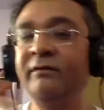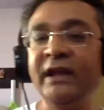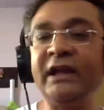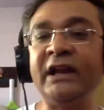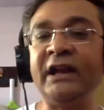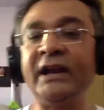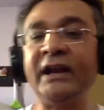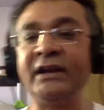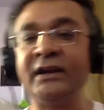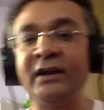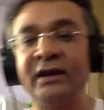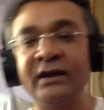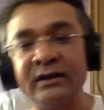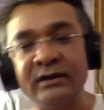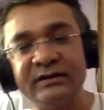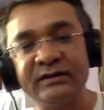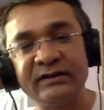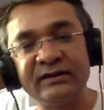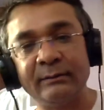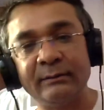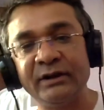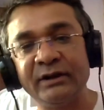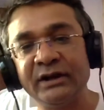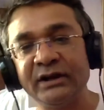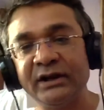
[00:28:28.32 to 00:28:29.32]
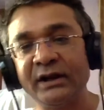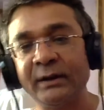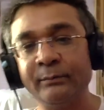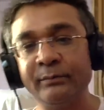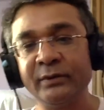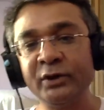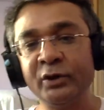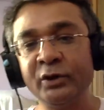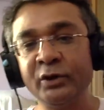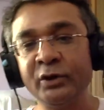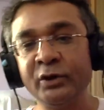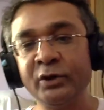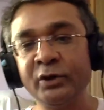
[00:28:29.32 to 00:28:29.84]
later, some other temple
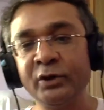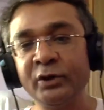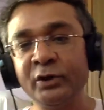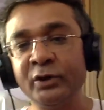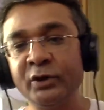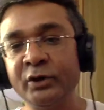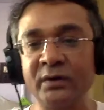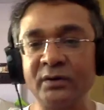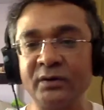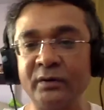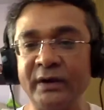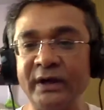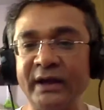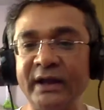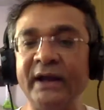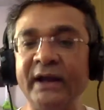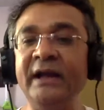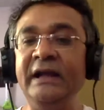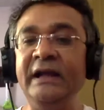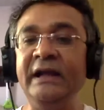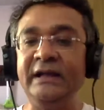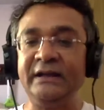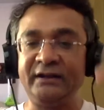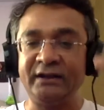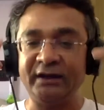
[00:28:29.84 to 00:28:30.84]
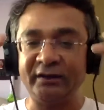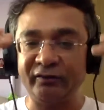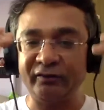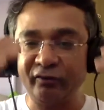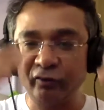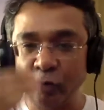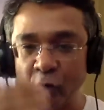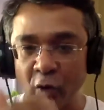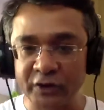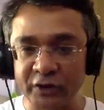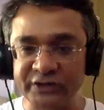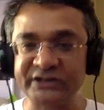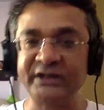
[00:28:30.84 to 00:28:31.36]
you take over today. Then
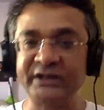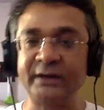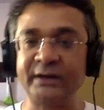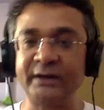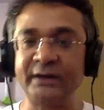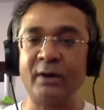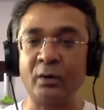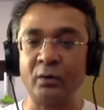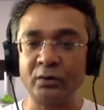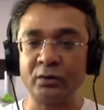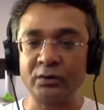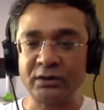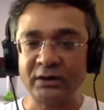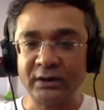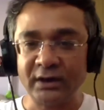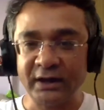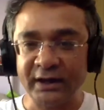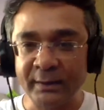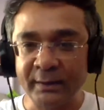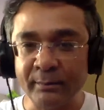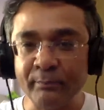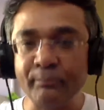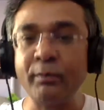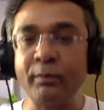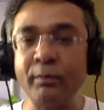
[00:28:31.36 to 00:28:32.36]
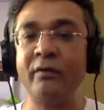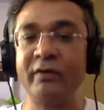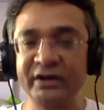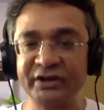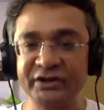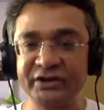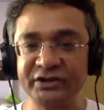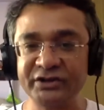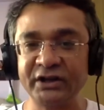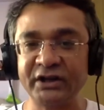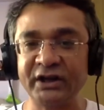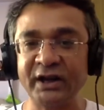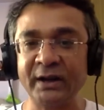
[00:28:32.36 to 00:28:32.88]
force them out,
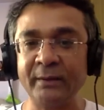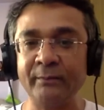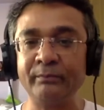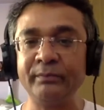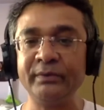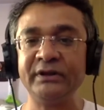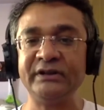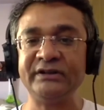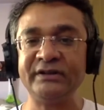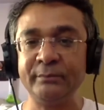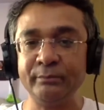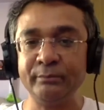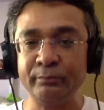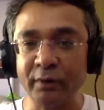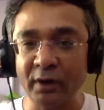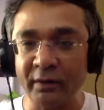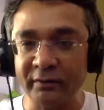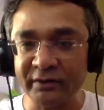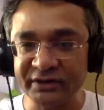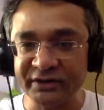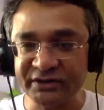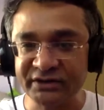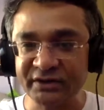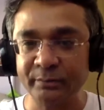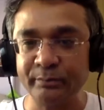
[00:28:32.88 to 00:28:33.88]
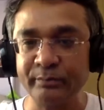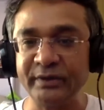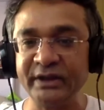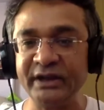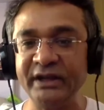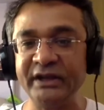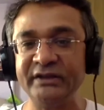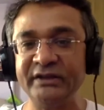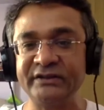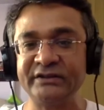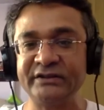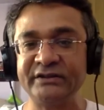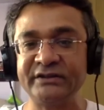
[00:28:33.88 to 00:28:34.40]
impoverish the temples, impoverish the
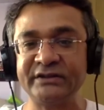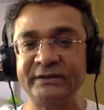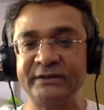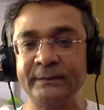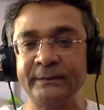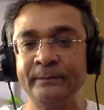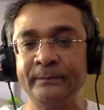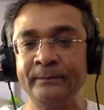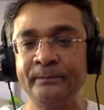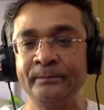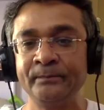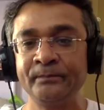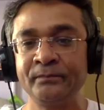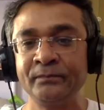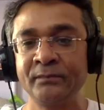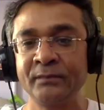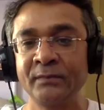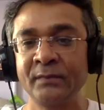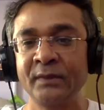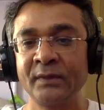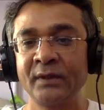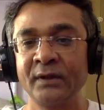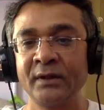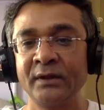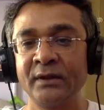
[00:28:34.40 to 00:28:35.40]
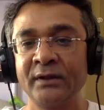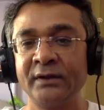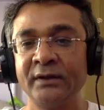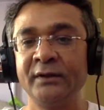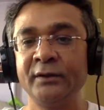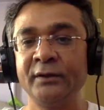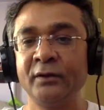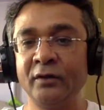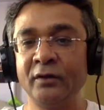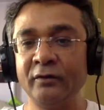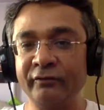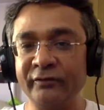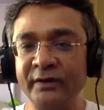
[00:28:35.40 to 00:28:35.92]
priests. You
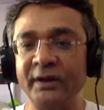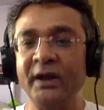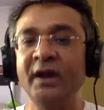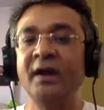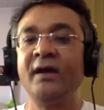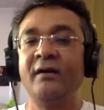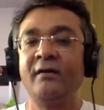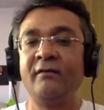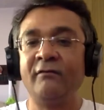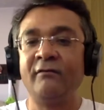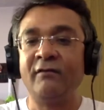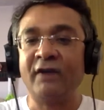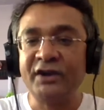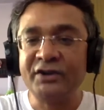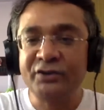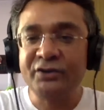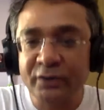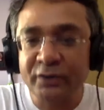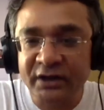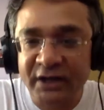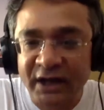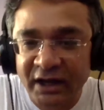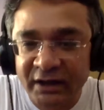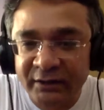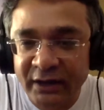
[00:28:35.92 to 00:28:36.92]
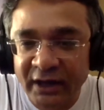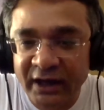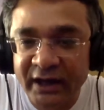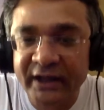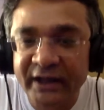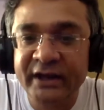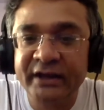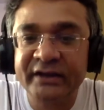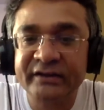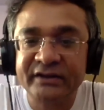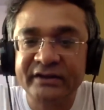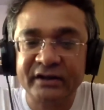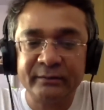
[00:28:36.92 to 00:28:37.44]
know, mm. why should an
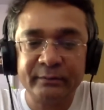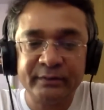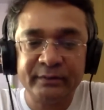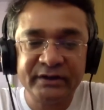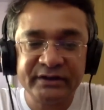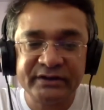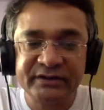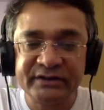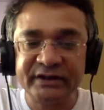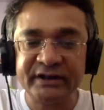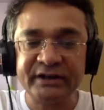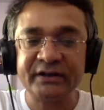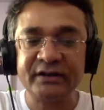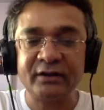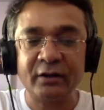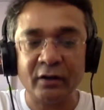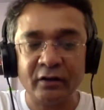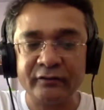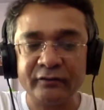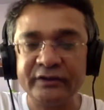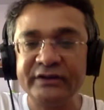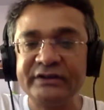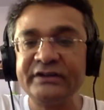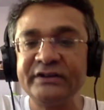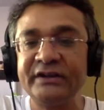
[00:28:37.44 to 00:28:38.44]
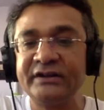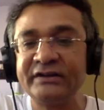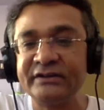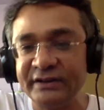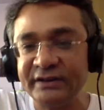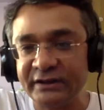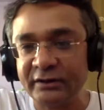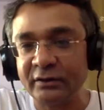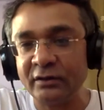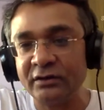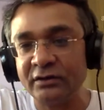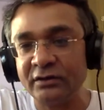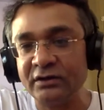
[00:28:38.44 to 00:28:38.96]
IAS administrator officer
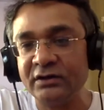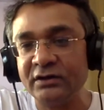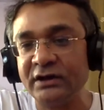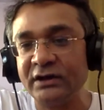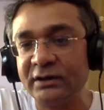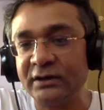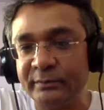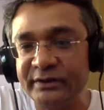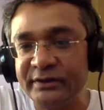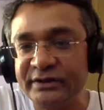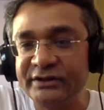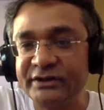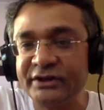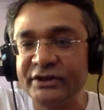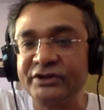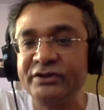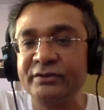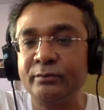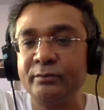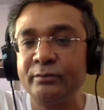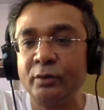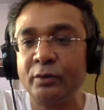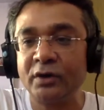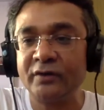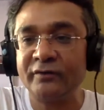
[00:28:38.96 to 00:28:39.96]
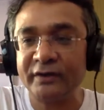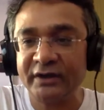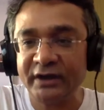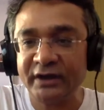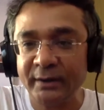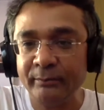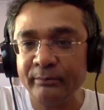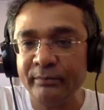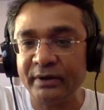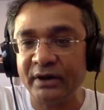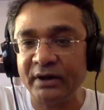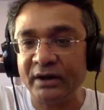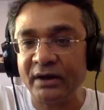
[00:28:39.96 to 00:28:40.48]
sit on the administration board of a
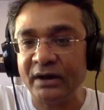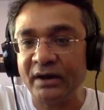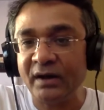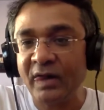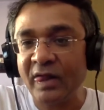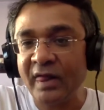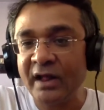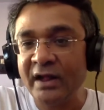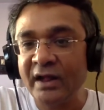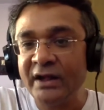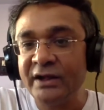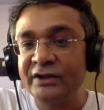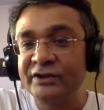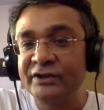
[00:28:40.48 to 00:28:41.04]
temple? Mm.